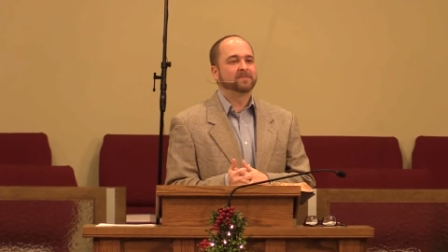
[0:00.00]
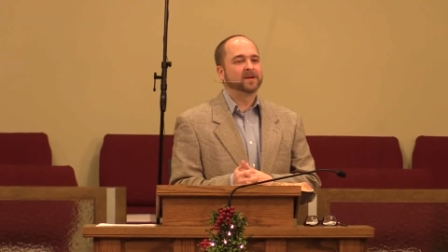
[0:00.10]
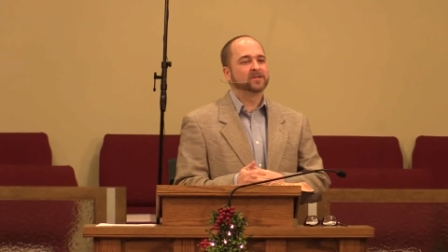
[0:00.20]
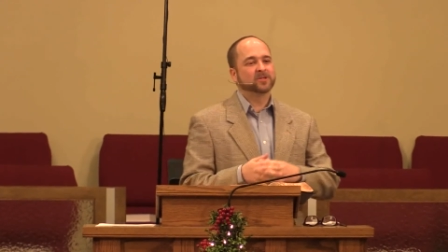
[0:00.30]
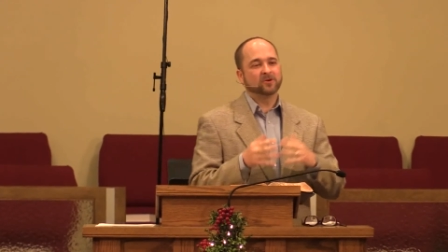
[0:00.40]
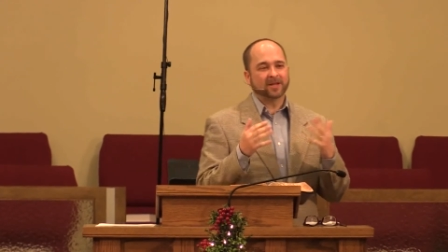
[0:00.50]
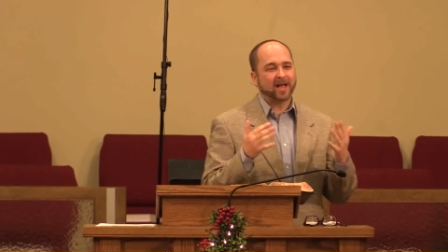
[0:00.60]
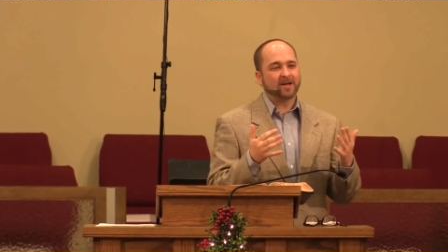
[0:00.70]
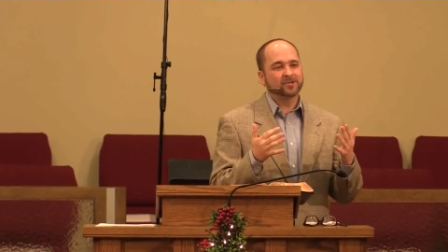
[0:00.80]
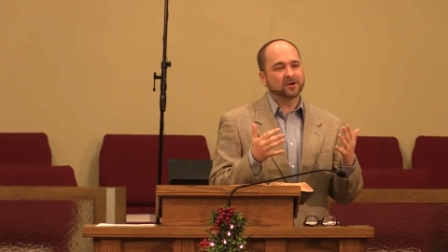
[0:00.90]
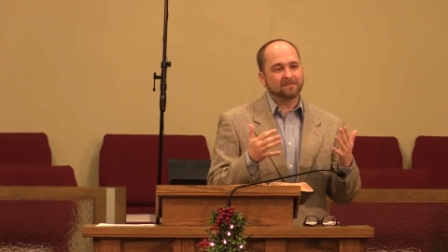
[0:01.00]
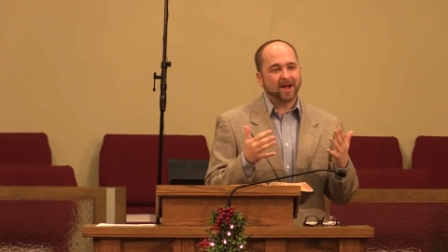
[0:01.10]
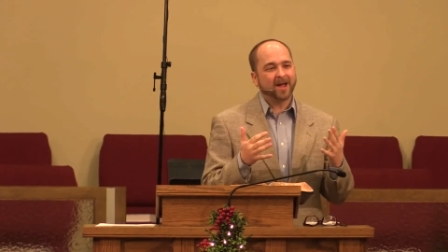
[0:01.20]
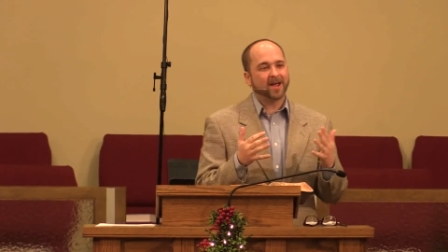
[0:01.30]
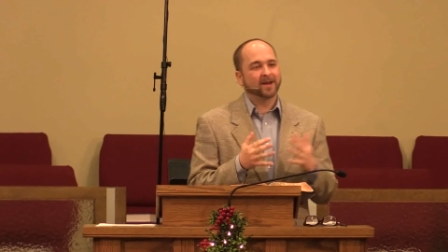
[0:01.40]
but it so clouds your
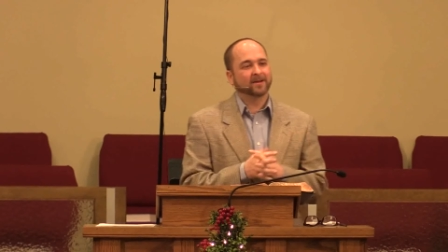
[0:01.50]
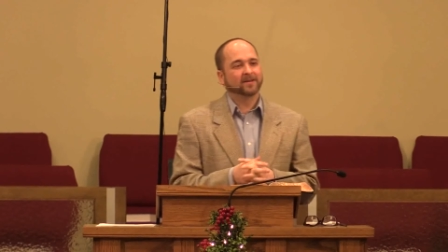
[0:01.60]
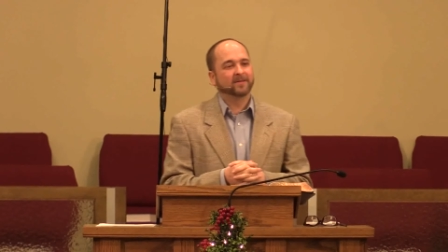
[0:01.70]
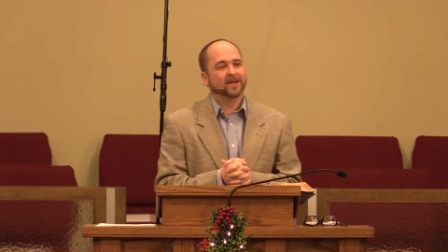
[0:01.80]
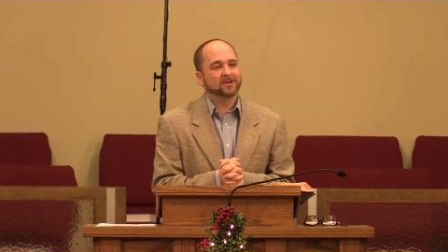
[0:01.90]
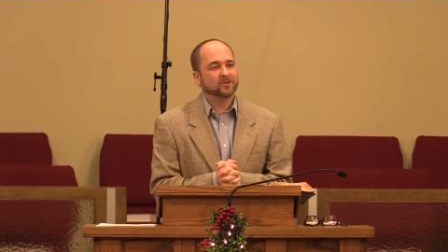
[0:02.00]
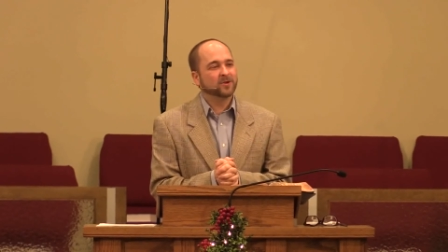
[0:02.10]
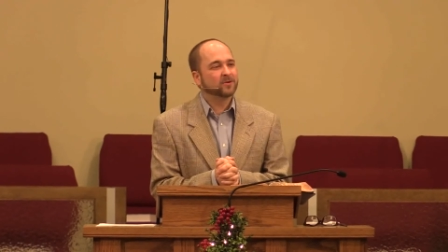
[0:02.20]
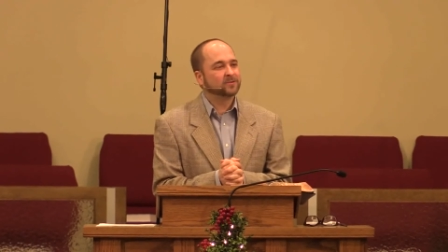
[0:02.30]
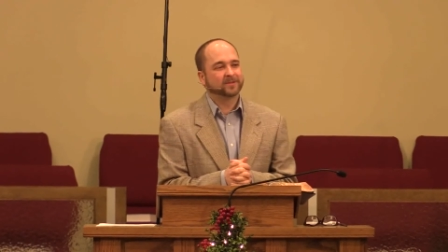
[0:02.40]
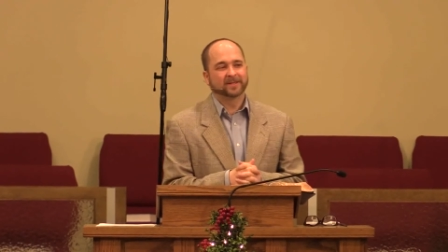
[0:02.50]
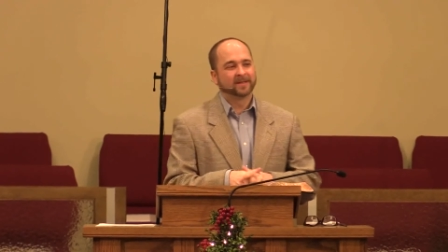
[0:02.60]
mind that you don't